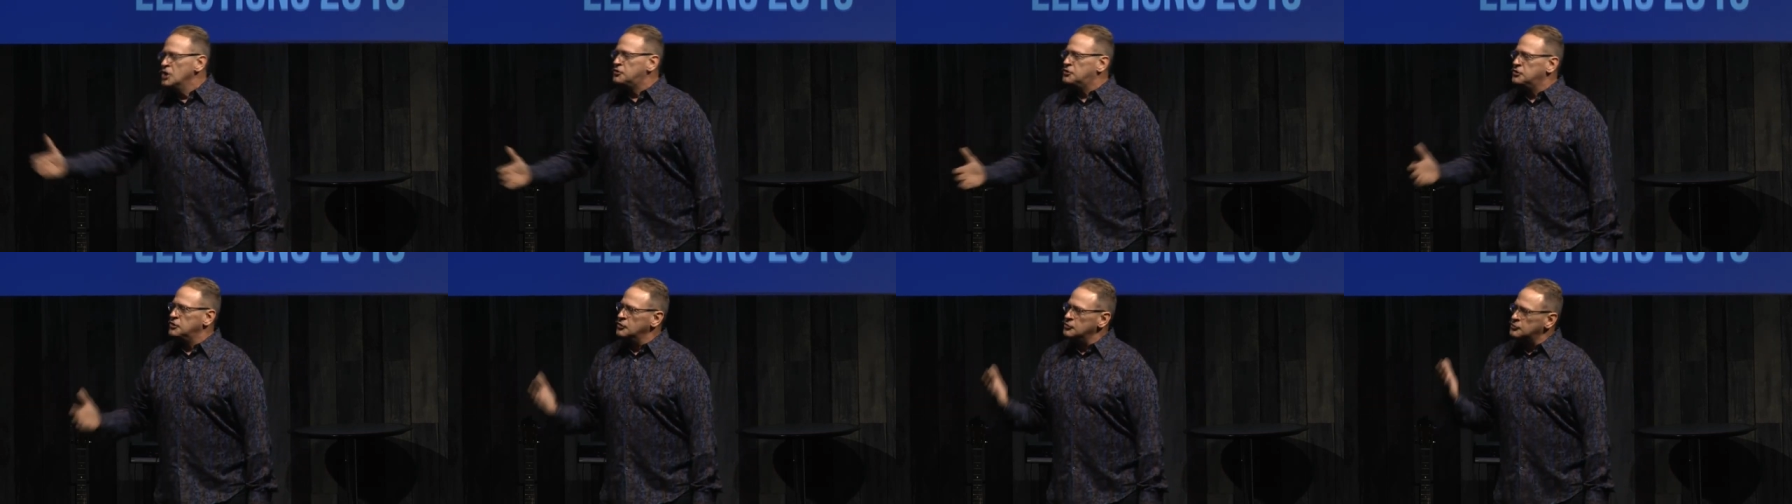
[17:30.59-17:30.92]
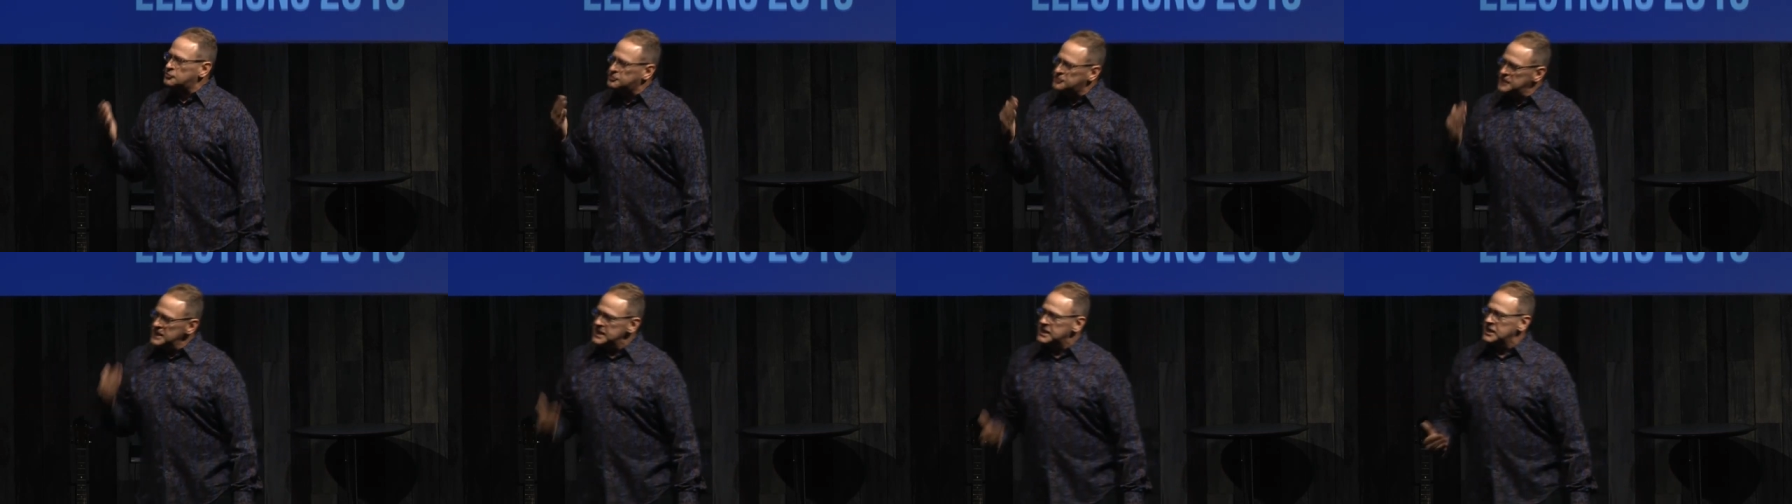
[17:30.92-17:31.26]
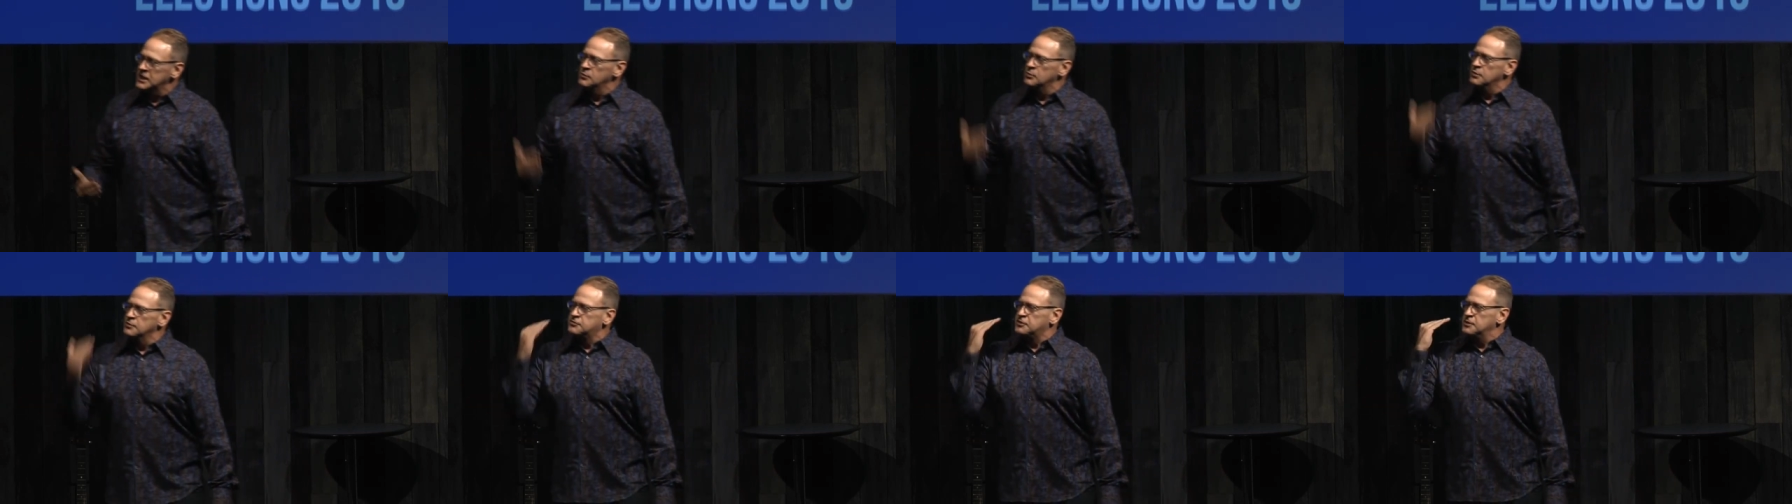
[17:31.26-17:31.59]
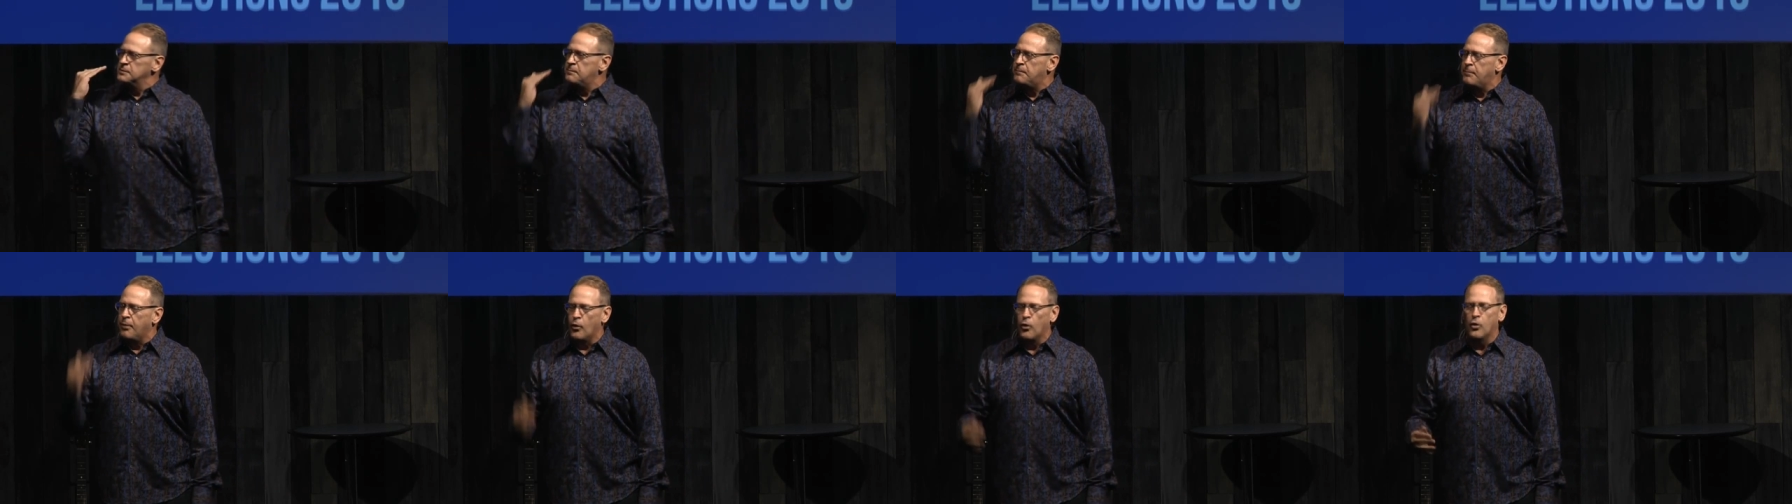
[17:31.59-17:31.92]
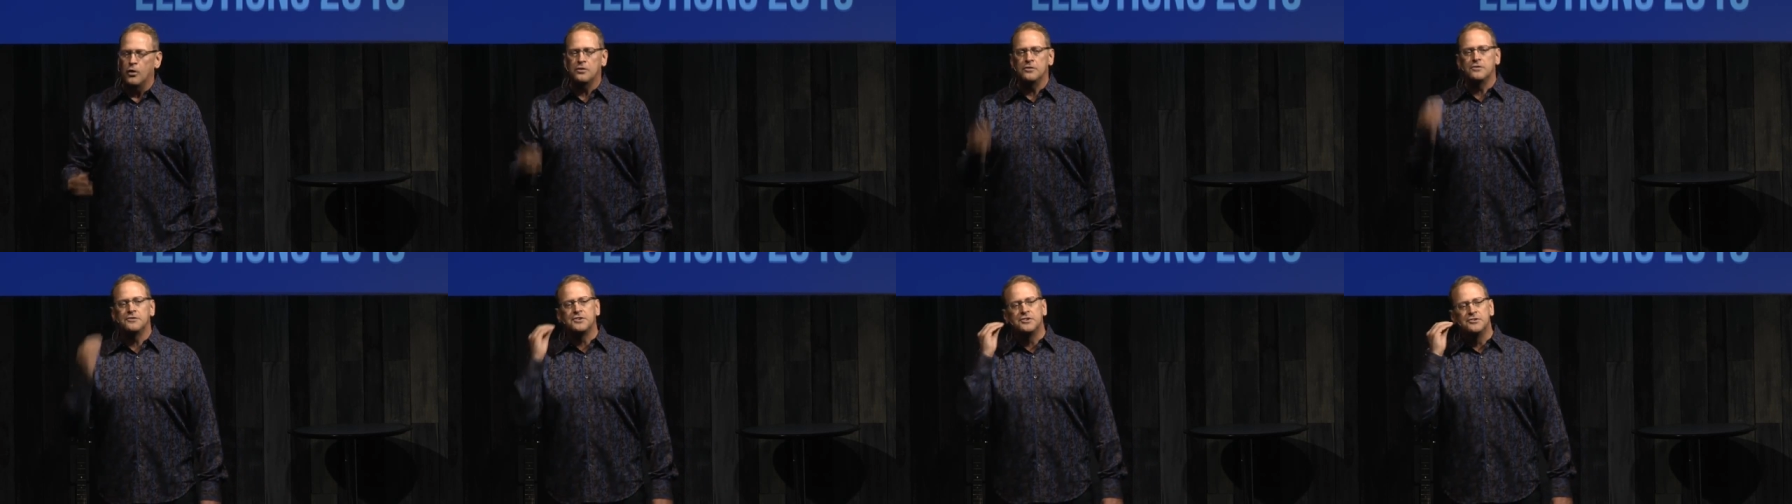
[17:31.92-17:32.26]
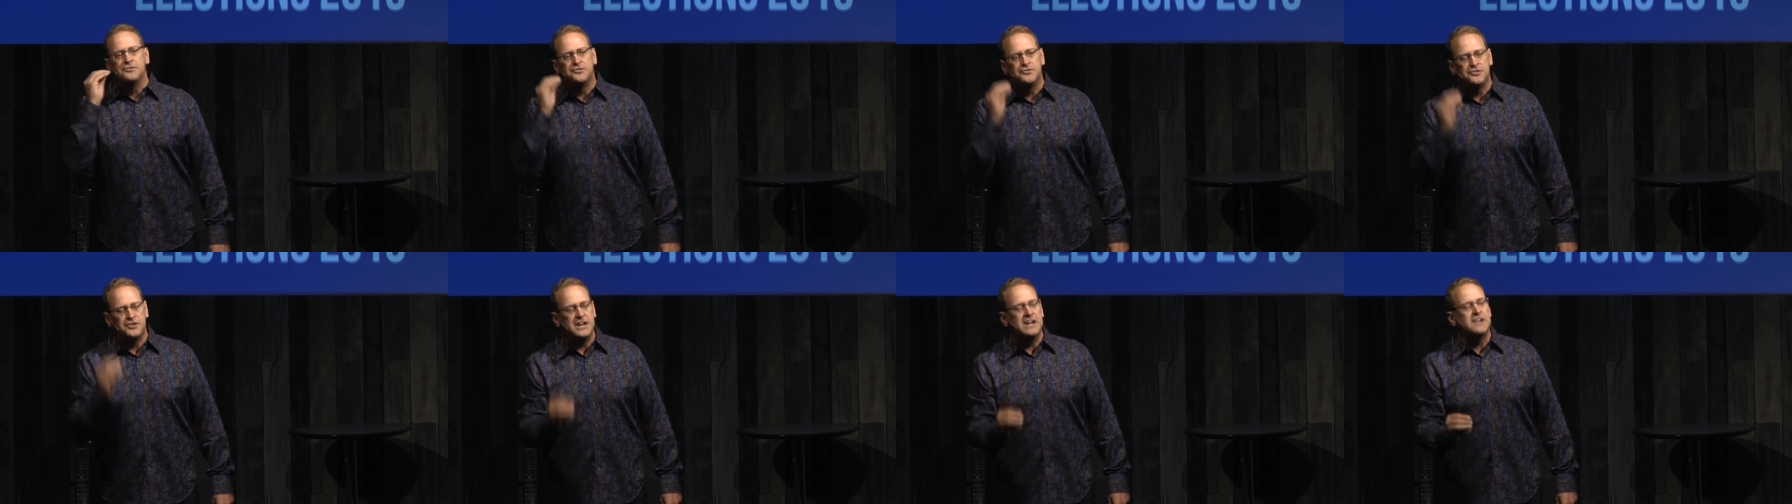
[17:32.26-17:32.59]
Do you think it was important to
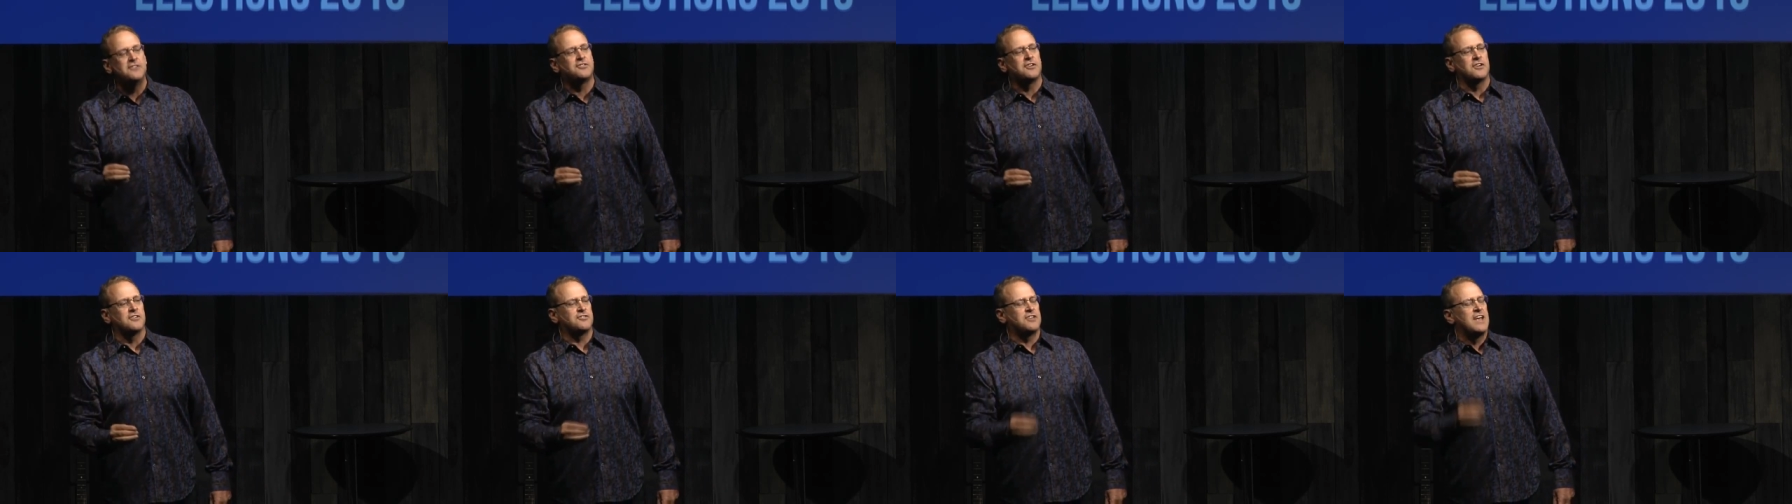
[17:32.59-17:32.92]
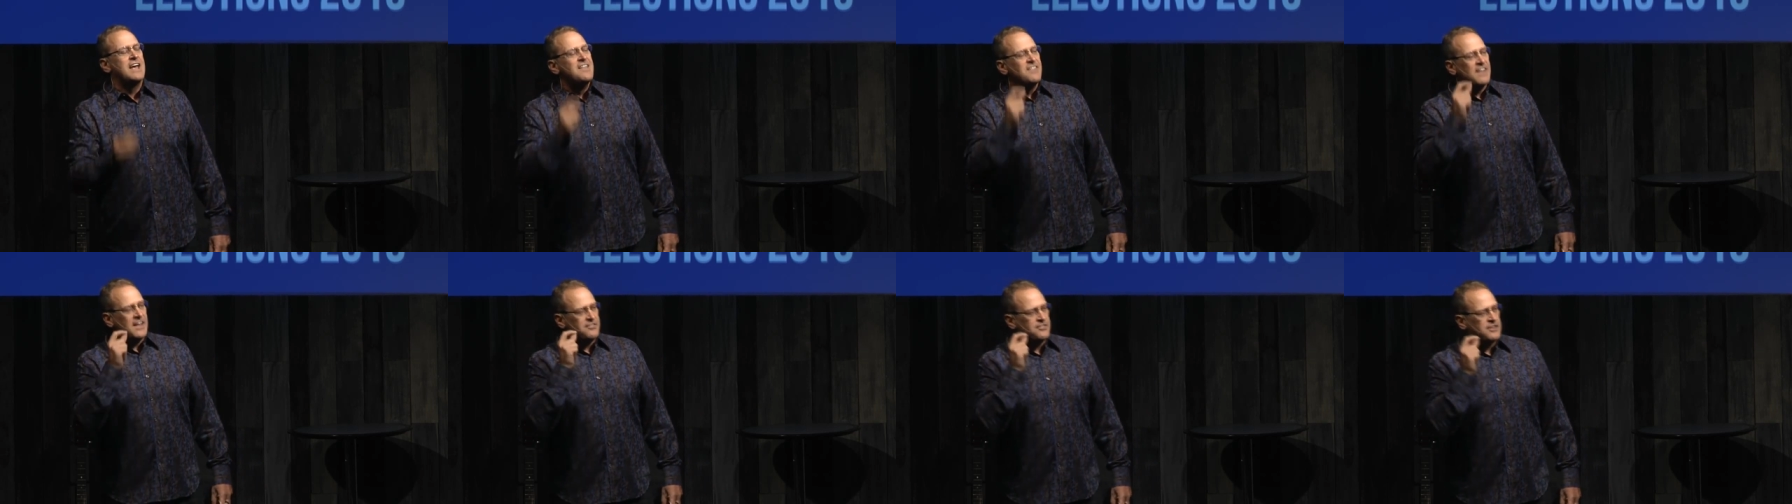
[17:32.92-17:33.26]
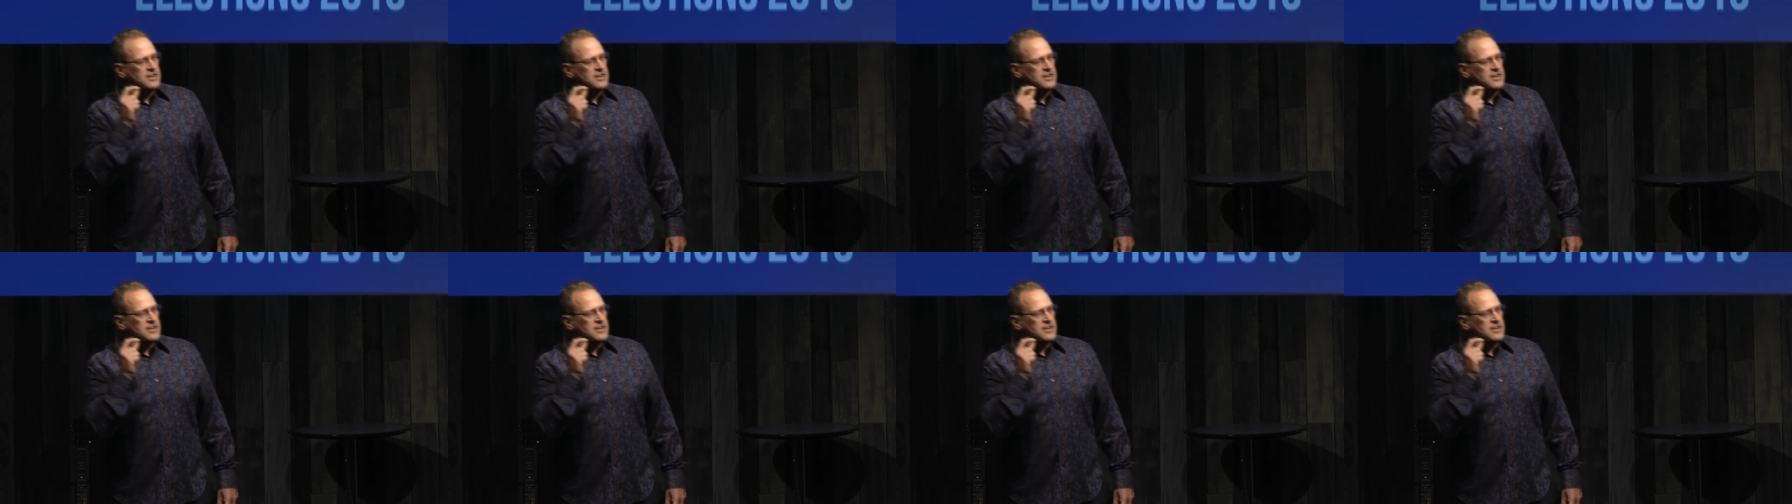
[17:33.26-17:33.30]
Jesus that